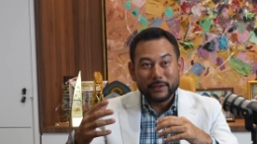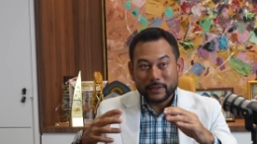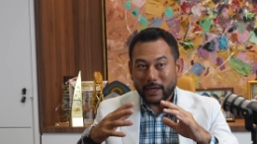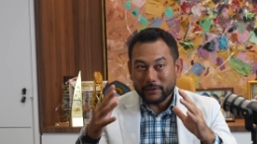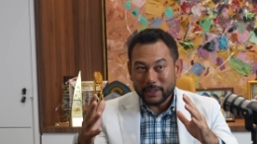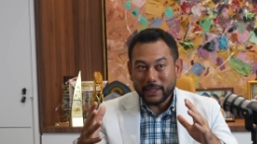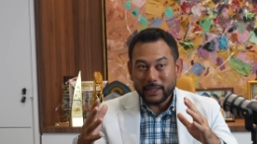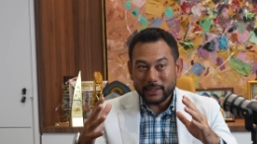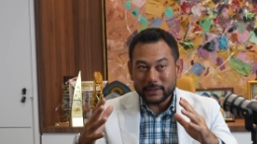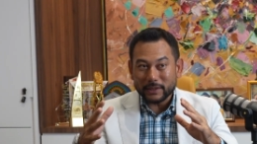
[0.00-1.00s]

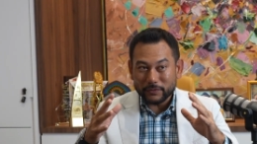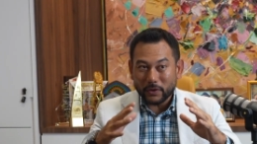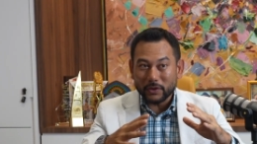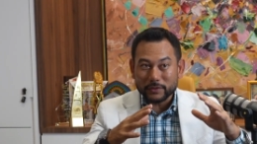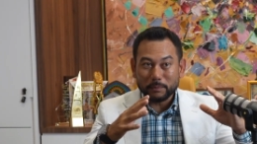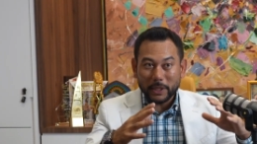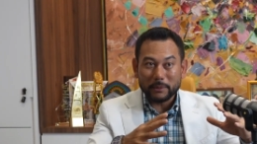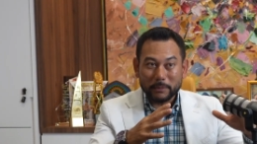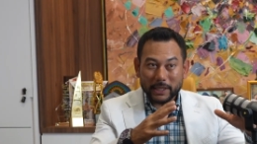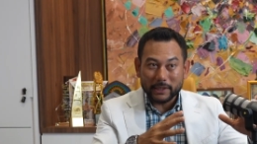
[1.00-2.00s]
Currently, it's of course
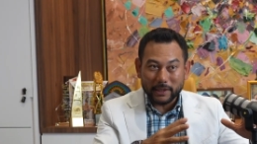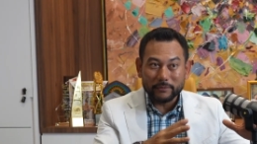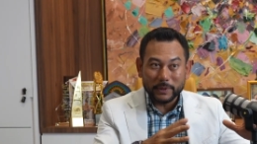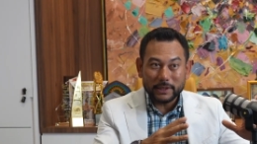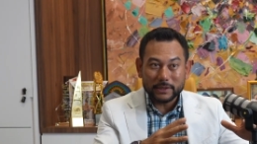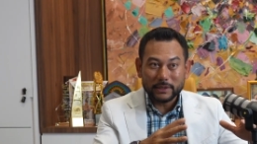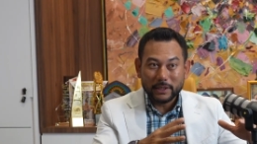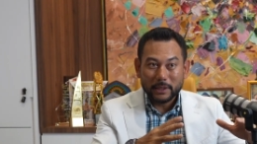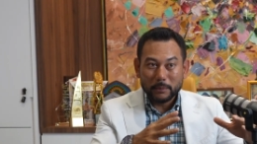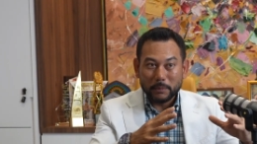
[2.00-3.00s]
paid by the government,
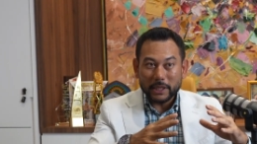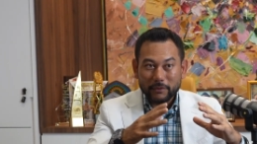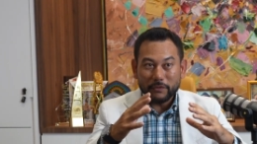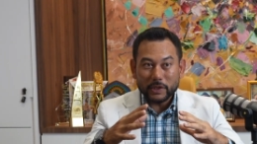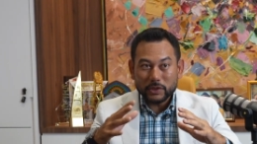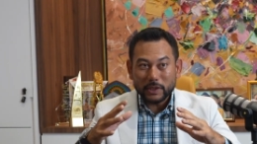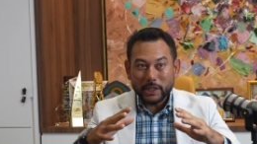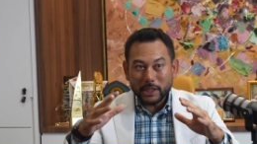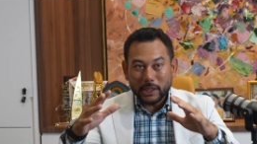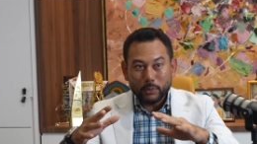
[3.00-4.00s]
but
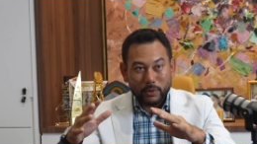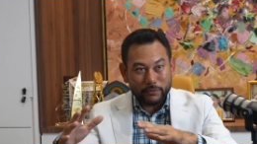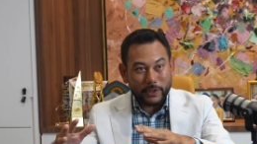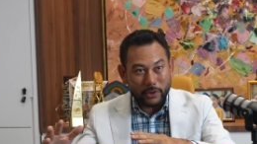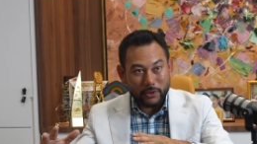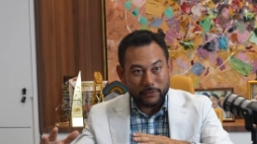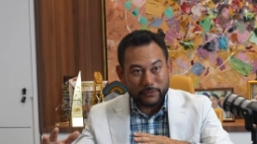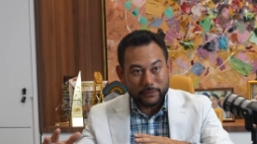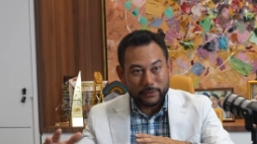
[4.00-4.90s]
eventually it will fade off.